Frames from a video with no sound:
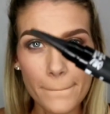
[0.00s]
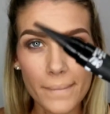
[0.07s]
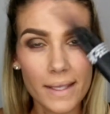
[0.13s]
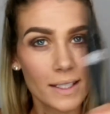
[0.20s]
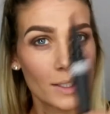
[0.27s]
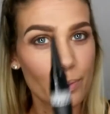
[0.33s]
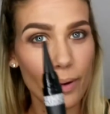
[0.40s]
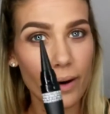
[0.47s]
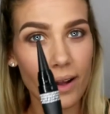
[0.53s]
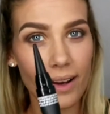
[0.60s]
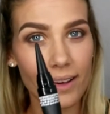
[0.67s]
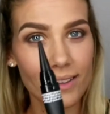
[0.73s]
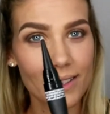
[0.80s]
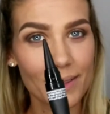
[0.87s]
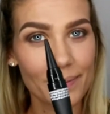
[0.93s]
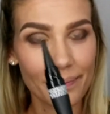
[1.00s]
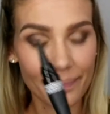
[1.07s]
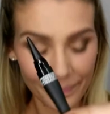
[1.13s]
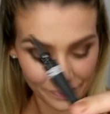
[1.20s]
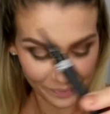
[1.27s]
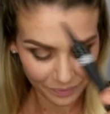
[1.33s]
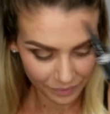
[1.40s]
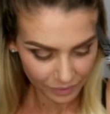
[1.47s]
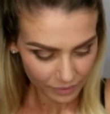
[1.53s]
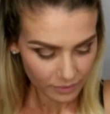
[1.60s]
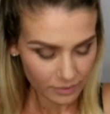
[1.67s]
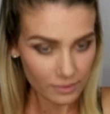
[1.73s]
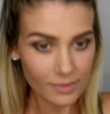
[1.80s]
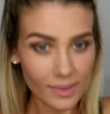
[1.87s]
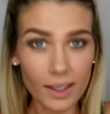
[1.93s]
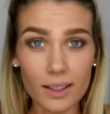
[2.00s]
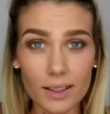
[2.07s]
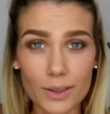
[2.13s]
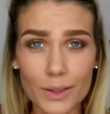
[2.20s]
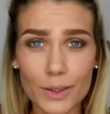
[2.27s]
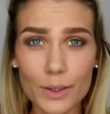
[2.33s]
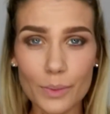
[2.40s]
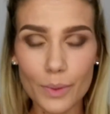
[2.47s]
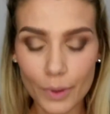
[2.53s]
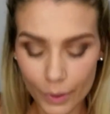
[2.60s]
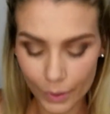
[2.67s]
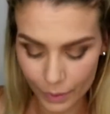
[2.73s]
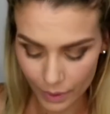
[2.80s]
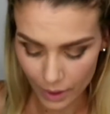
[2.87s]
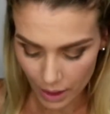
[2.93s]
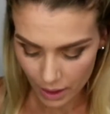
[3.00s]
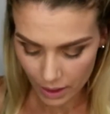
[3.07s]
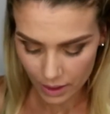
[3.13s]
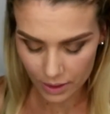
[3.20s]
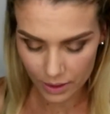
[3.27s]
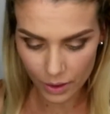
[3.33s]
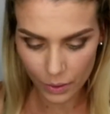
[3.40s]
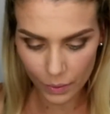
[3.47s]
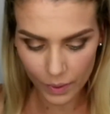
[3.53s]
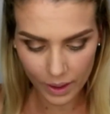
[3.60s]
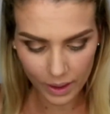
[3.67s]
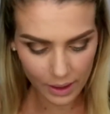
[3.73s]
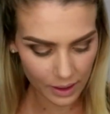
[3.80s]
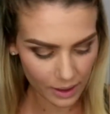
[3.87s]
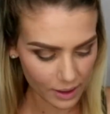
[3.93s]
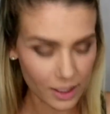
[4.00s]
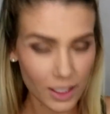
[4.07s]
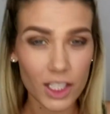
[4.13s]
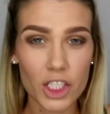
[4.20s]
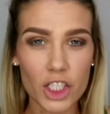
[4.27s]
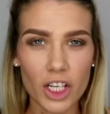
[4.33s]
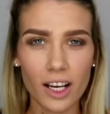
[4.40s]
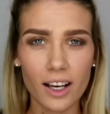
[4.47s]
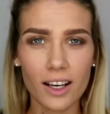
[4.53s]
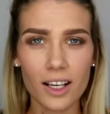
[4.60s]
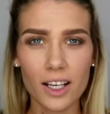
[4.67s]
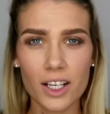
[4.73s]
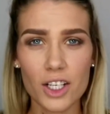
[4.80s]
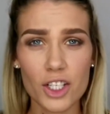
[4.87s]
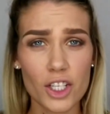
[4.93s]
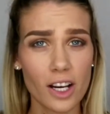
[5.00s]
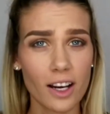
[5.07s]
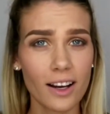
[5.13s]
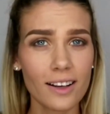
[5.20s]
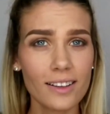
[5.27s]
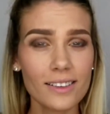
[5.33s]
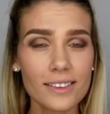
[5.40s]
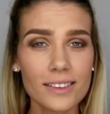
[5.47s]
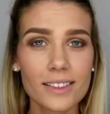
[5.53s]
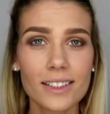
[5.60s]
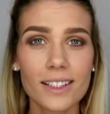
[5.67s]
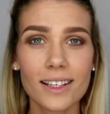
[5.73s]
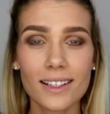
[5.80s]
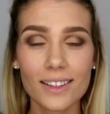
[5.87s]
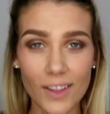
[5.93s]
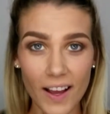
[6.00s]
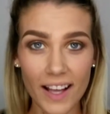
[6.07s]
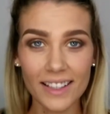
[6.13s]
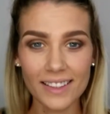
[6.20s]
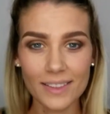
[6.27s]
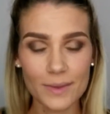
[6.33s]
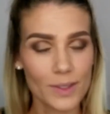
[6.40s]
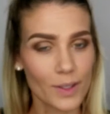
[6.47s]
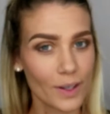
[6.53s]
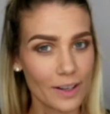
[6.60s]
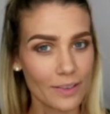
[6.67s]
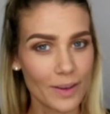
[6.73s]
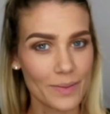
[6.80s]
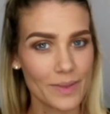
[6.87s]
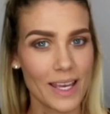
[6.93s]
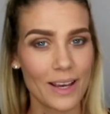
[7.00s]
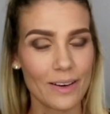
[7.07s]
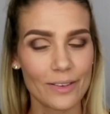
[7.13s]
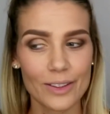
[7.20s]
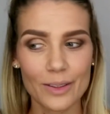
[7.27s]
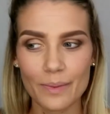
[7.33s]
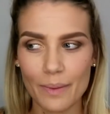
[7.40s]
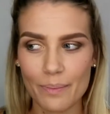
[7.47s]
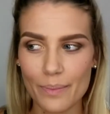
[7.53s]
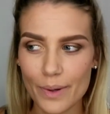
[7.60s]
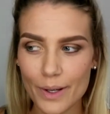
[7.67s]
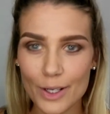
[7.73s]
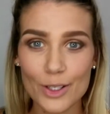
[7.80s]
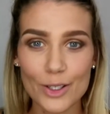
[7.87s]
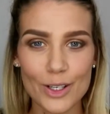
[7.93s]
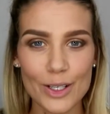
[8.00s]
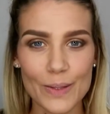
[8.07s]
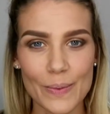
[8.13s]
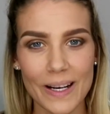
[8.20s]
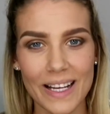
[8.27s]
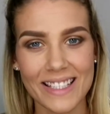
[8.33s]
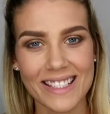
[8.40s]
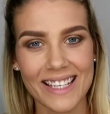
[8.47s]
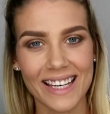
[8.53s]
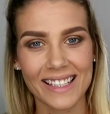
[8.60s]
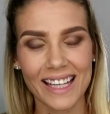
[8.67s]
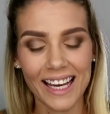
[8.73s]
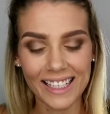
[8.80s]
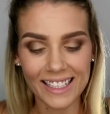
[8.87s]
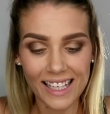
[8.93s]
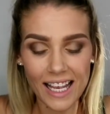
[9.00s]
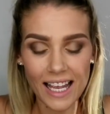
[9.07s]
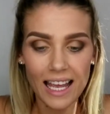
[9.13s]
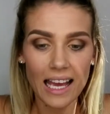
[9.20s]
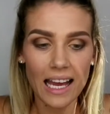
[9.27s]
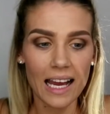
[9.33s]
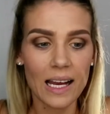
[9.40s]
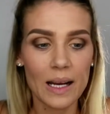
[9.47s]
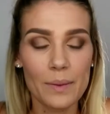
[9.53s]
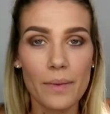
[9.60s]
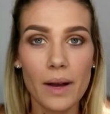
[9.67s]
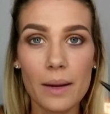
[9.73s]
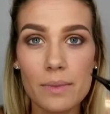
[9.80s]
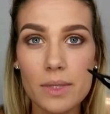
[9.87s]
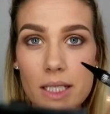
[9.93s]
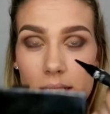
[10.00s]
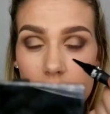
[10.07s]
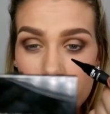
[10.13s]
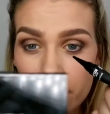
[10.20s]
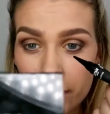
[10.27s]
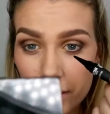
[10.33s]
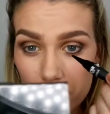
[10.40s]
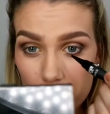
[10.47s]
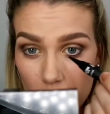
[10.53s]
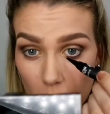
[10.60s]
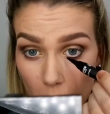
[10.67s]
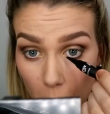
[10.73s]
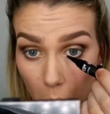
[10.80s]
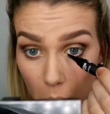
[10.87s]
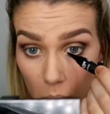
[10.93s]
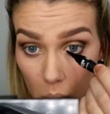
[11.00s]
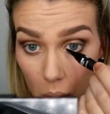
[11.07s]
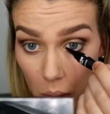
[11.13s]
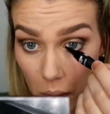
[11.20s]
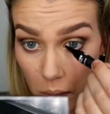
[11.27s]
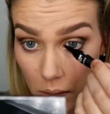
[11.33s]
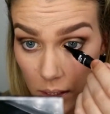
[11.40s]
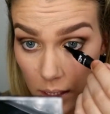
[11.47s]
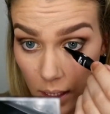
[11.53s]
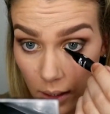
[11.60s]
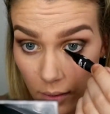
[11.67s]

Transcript: is product. That's super cool. So with the Kajal liner, sorry if I'm saying it wrong, I'm pretty sure it's pronounced like that. I'm just going to sit it